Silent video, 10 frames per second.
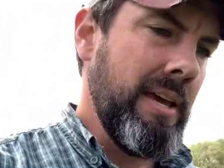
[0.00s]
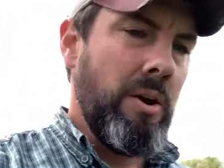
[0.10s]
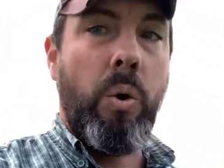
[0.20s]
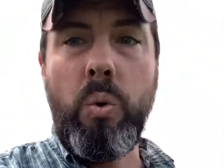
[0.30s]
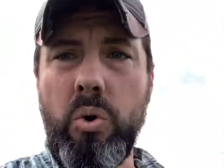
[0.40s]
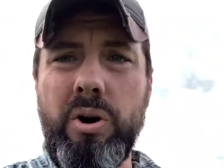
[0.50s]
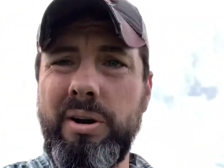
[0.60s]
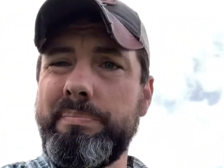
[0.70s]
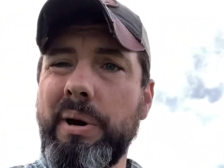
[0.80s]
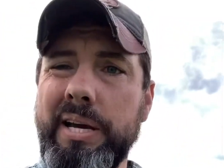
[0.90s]
or
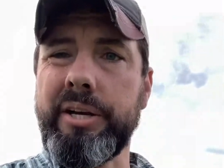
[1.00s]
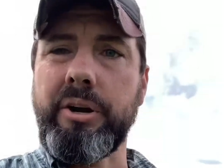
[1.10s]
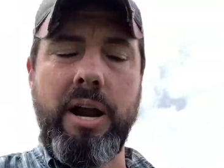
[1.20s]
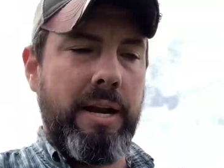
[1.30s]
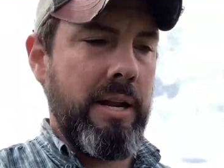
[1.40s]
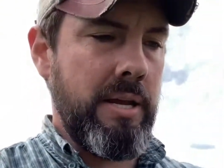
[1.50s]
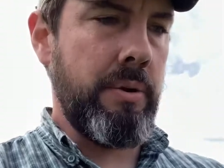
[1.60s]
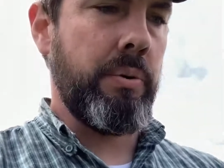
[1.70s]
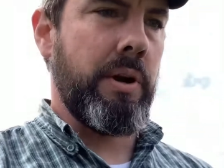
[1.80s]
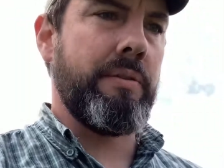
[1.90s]
bucket of grain,
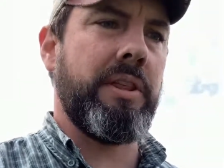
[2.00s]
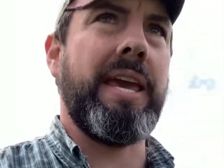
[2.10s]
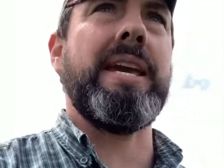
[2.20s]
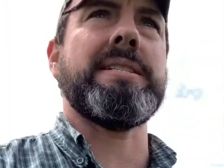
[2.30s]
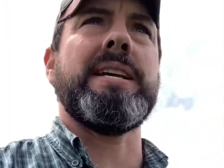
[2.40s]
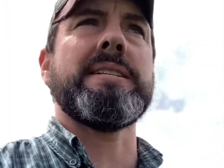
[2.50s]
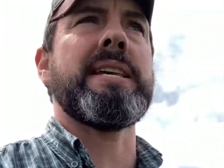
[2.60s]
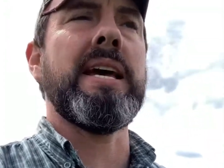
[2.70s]
whatever the case is.